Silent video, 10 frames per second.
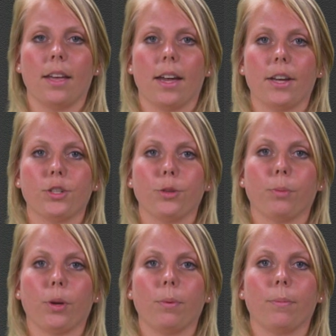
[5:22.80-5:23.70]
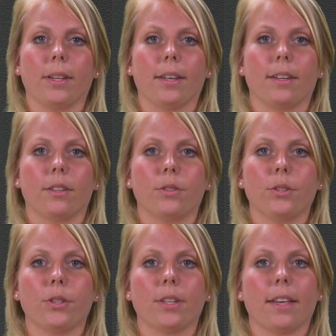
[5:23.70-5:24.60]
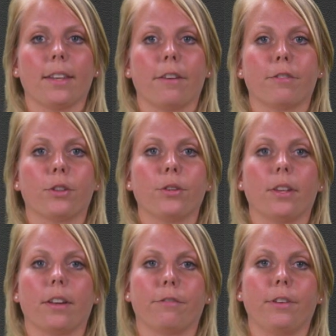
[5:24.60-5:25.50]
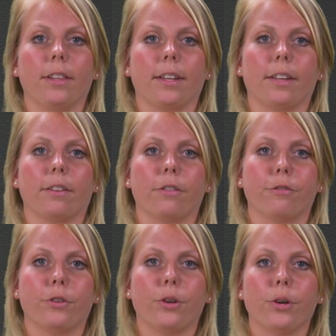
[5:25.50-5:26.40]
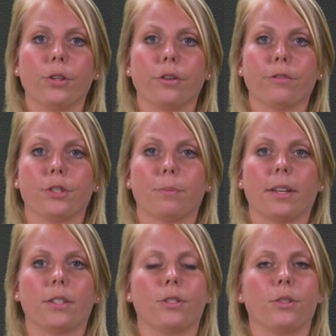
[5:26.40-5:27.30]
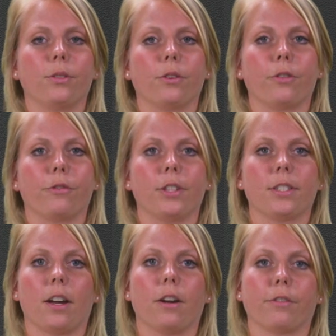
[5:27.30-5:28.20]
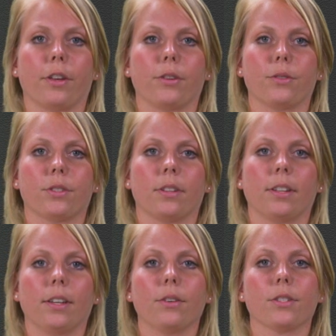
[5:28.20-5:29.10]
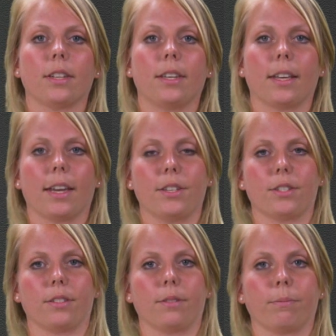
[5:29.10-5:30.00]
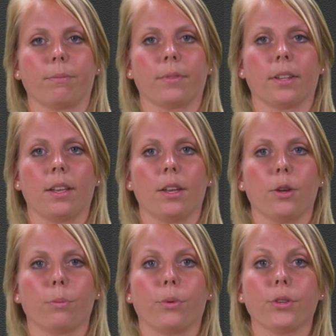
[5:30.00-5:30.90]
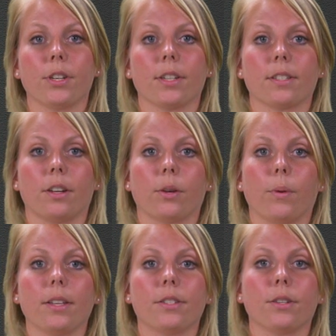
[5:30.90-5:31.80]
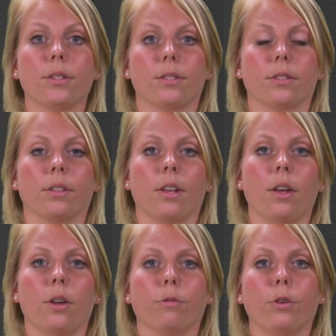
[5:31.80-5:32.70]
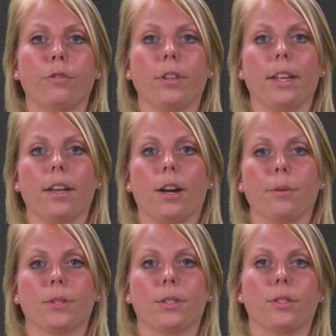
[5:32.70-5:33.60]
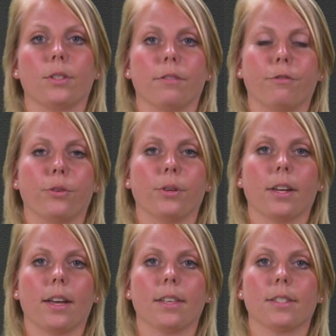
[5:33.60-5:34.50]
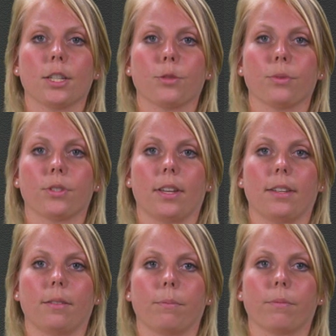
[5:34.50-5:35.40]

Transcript: As you probably do not yet have a good feeling for order of this magnitude of these R values, here is an indication. Projects that are quite certain roughly are between 4 and 6%.